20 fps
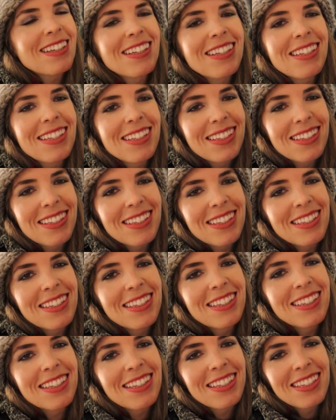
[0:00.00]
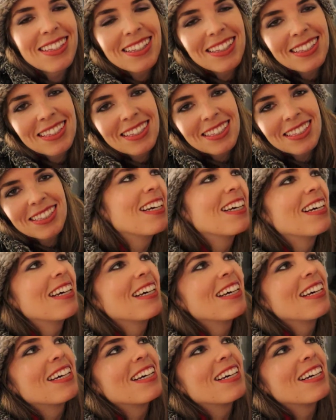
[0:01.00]

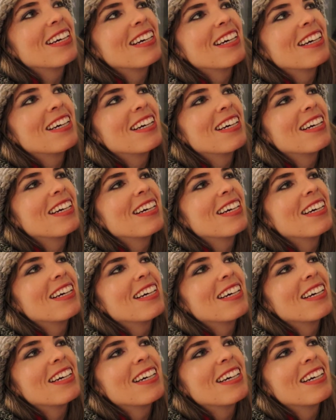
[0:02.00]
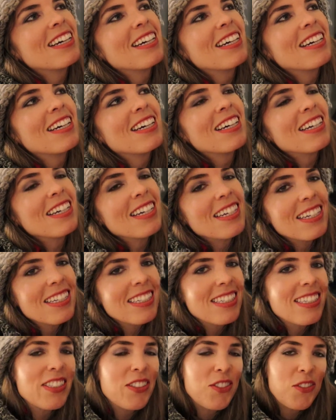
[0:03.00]

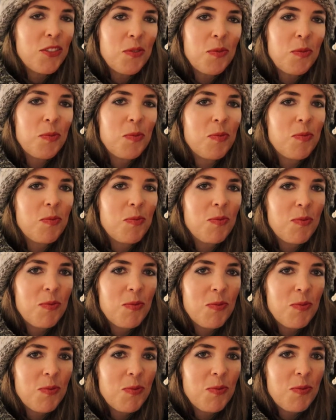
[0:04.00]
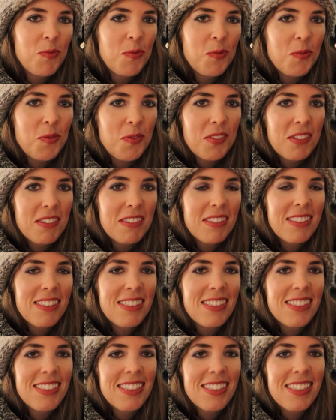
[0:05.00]

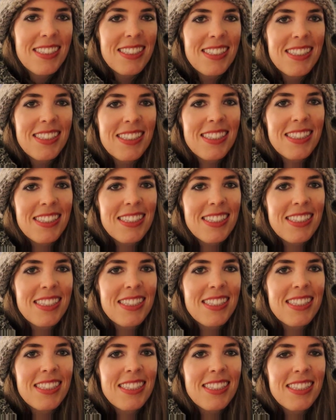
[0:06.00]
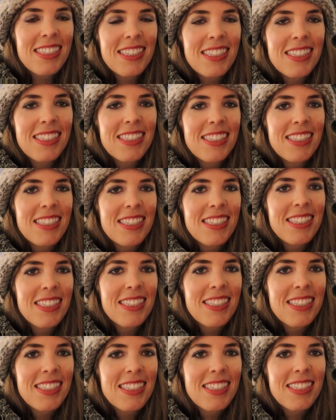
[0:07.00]
The person shown says nothing.